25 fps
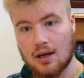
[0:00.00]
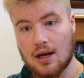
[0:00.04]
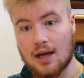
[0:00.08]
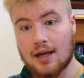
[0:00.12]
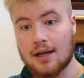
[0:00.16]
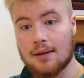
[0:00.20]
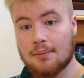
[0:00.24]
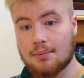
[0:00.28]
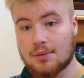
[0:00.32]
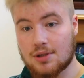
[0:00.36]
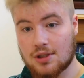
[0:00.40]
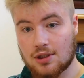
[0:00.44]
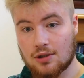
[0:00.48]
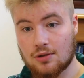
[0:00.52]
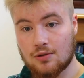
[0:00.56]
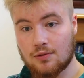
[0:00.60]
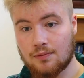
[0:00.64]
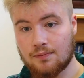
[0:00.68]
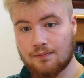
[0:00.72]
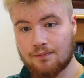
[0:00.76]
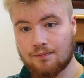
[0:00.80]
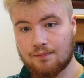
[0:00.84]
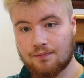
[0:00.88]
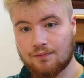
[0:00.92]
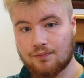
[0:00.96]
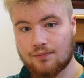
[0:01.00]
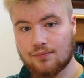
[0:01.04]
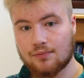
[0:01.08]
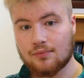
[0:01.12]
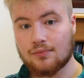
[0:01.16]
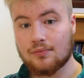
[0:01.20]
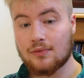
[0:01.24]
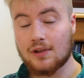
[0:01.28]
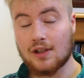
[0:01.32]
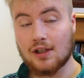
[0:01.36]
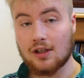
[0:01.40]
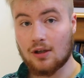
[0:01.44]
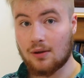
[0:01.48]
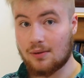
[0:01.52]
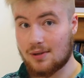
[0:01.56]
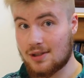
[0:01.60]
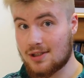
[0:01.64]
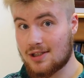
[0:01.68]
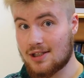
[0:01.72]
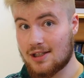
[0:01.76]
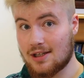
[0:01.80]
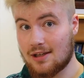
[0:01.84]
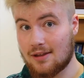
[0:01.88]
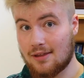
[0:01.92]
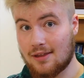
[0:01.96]
And number two, you're going to
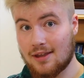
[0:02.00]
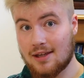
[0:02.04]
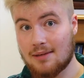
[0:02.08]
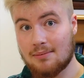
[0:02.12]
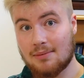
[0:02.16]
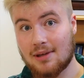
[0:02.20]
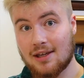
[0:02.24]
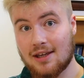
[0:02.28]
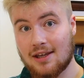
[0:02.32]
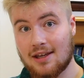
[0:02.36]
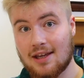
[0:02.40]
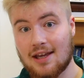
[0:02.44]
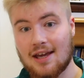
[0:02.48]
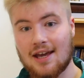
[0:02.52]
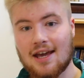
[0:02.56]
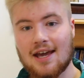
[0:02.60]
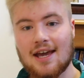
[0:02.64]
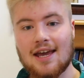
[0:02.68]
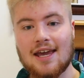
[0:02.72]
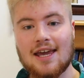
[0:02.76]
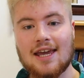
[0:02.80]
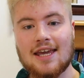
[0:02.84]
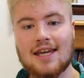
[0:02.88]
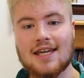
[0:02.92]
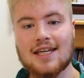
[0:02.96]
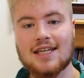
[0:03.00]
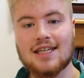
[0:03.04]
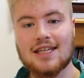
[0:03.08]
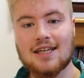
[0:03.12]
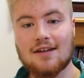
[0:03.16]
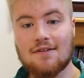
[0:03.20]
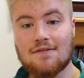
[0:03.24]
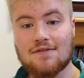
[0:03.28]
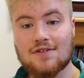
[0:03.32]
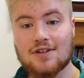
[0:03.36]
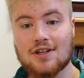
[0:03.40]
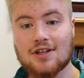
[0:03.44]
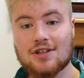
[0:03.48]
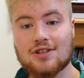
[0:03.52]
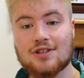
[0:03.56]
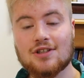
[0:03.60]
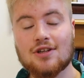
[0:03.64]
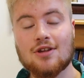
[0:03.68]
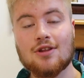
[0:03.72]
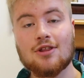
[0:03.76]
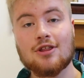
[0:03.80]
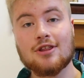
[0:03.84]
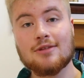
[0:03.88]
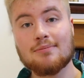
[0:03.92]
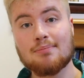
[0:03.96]
see a theme here, it gives
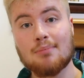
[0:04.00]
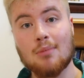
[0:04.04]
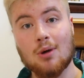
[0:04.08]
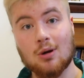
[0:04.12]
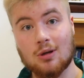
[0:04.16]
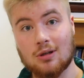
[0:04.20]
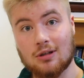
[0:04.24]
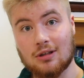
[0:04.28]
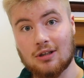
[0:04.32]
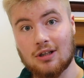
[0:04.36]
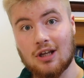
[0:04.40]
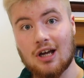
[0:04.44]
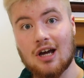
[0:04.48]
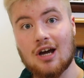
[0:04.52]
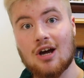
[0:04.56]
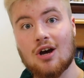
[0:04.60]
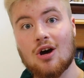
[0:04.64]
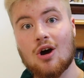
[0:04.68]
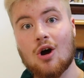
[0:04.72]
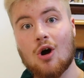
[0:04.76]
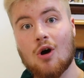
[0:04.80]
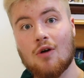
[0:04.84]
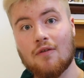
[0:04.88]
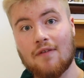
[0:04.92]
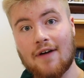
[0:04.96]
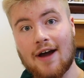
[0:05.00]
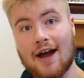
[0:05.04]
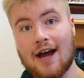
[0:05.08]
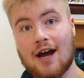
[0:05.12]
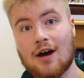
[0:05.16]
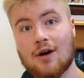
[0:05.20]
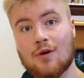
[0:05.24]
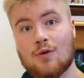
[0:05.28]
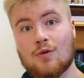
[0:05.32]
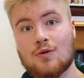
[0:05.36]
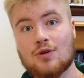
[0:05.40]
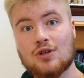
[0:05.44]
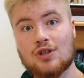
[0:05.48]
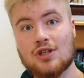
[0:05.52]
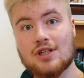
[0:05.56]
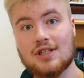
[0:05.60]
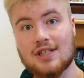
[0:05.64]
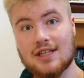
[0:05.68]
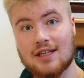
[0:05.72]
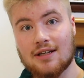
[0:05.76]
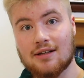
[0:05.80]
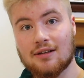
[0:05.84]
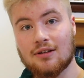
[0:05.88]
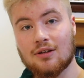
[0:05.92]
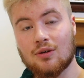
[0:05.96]
us the model of how to
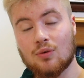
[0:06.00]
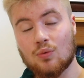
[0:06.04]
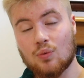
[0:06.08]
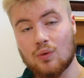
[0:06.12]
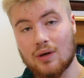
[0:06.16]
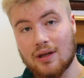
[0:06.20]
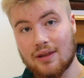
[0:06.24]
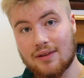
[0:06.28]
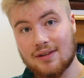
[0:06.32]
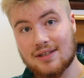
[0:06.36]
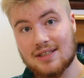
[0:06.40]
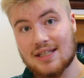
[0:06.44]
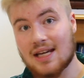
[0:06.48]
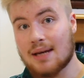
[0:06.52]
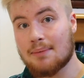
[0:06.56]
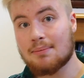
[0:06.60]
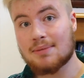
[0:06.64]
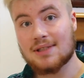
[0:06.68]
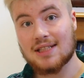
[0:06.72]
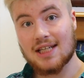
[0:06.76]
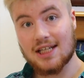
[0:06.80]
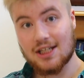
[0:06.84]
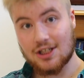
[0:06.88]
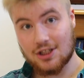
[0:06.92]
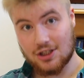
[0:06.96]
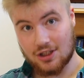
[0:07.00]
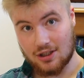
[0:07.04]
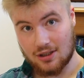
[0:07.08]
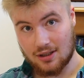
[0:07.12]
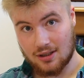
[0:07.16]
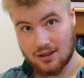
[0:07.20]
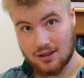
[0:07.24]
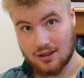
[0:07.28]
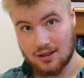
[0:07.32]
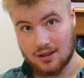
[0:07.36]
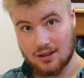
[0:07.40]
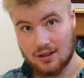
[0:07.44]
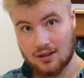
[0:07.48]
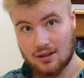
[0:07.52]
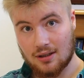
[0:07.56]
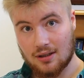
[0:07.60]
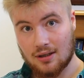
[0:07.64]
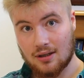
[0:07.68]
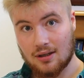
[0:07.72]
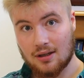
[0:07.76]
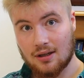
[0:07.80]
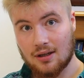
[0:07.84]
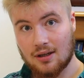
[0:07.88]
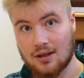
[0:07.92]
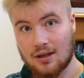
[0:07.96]
deal with temptation.
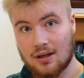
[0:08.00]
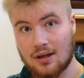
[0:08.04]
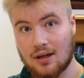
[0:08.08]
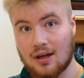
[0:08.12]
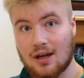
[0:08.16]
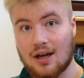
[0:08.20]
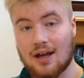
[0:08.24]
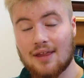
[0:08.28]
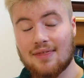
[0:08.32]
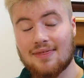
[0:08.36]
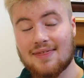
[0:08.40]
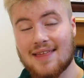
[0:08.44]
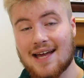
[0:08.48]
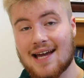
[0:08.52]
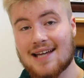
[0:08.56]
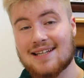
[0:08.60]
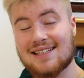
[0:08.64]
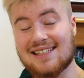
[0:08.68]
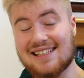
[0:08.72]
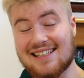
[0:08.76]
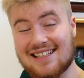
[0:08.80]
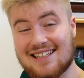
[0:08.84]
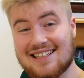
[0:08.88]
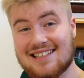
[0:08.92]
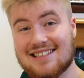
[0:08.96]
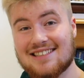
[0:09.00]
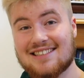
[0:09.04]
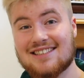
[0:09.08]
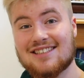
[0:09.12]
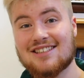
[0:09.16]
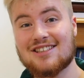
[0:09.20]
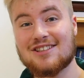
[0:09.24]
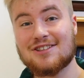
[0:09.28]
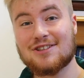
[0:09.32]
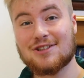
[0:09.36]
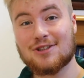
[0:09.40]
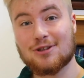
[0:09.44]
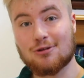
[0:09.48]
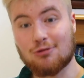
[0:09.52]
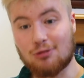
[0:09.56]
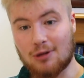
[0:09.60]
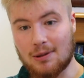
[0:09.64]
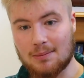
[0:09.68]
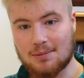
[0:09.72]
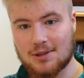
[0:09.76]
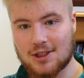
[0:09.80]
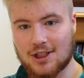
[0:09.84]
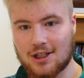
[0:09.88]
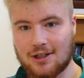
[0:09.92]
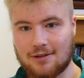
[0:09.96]
And that is
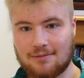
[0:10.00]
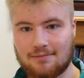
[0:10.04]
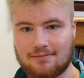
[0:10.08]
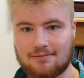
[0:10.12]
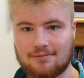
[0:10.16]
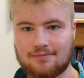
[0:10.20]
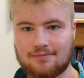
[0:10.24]
scripture.